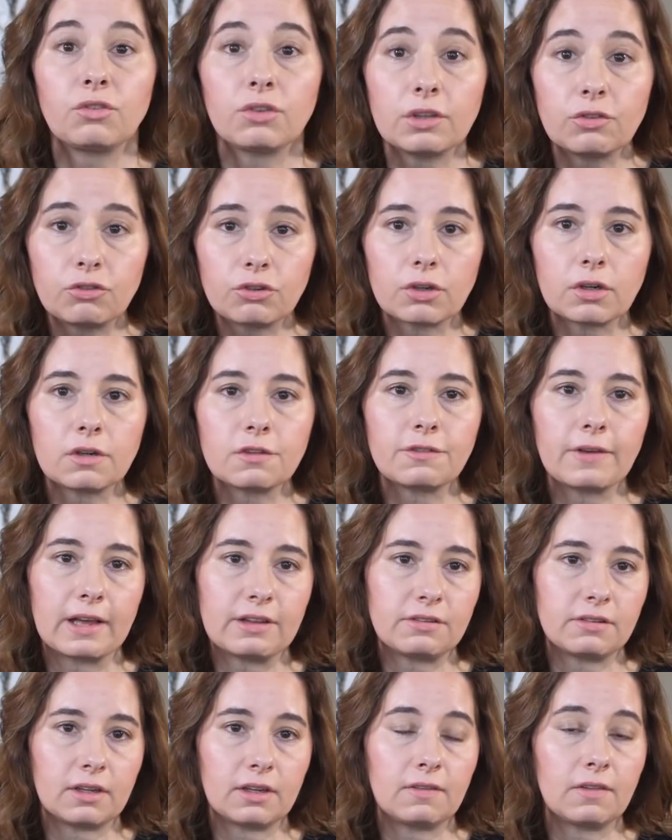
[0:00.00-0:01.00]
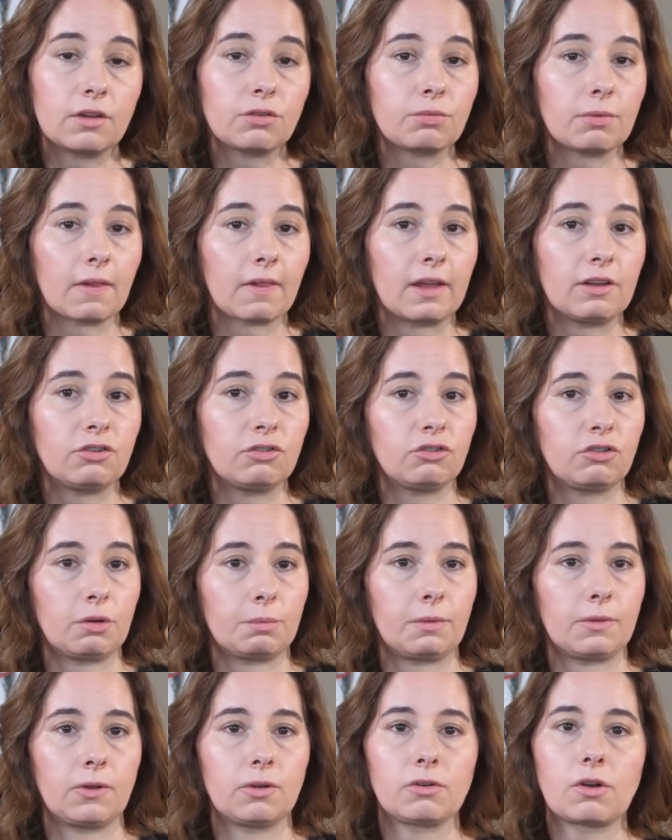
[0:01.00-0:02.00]
Since you're invested in this
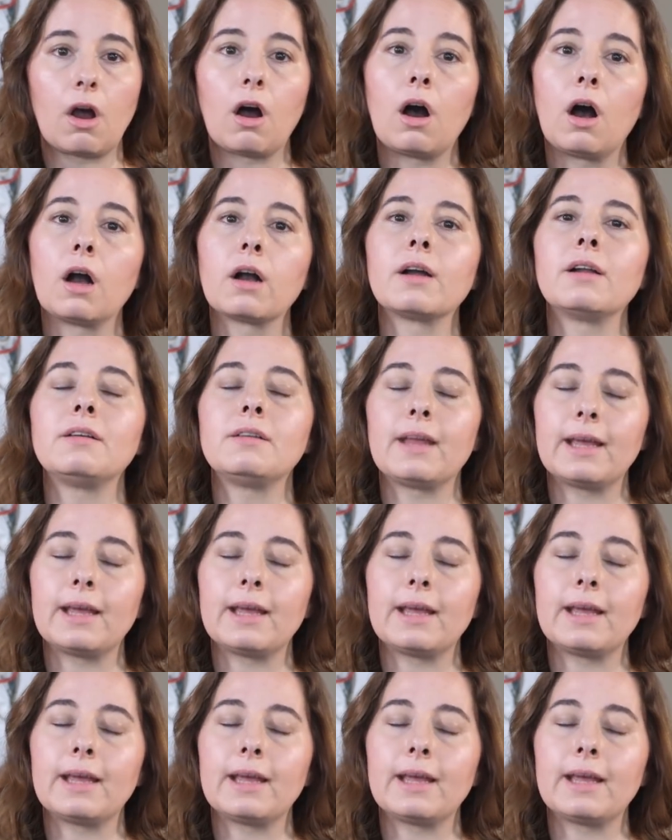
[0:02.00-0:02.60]
relationship with your dog,